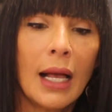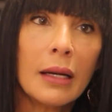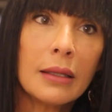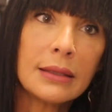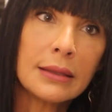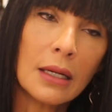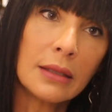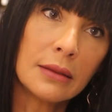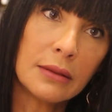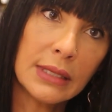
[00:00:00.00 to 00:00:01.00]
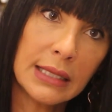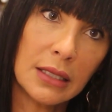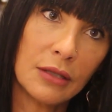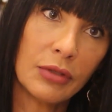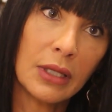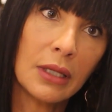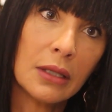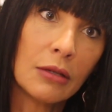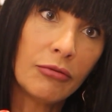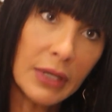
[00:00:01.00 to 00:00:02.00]
I started
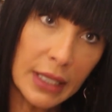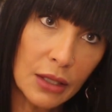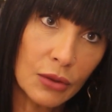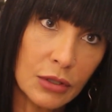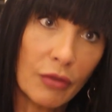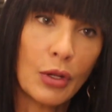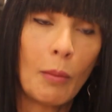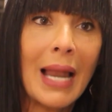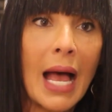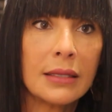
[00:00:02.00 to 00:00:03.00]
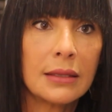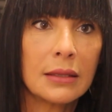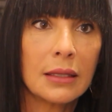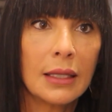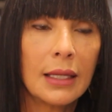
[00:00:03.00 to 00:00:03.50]
receiving the videos of the blast.